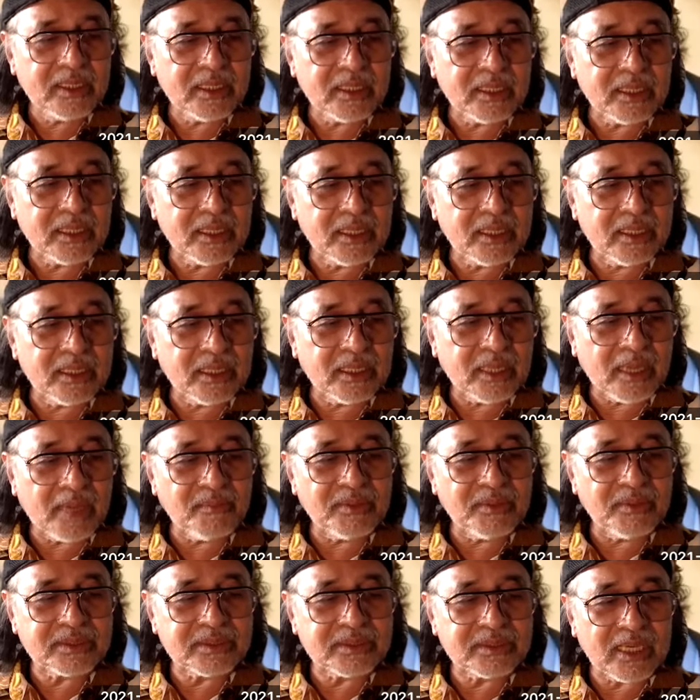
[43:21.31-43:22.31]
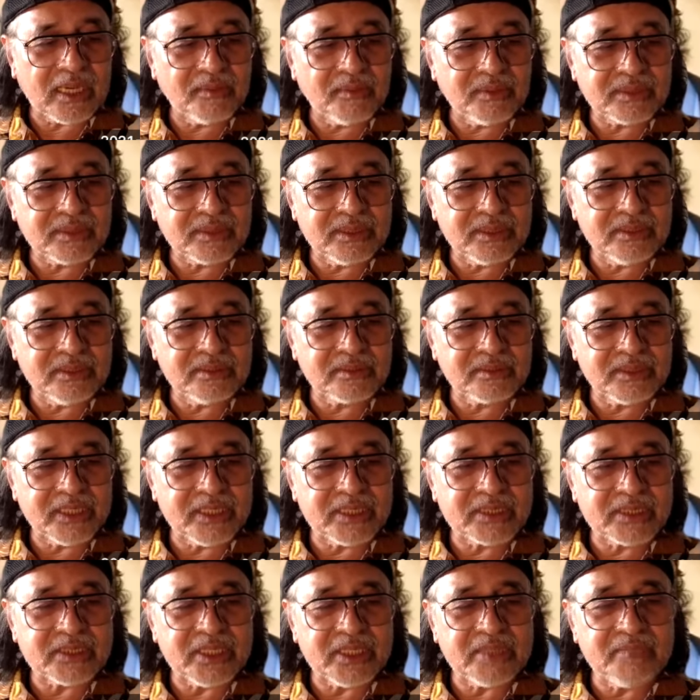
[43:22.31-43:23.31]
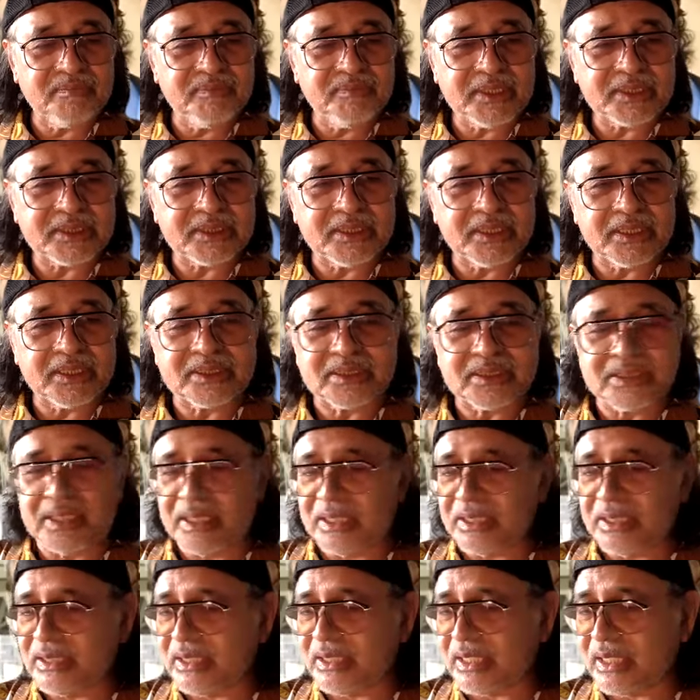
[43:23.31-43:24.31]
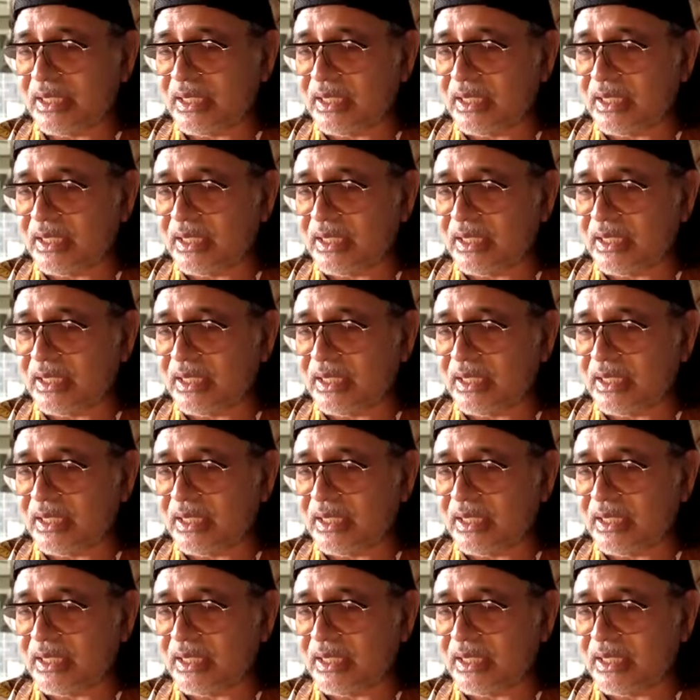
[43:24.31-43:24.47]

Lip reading: I was in real estate business, and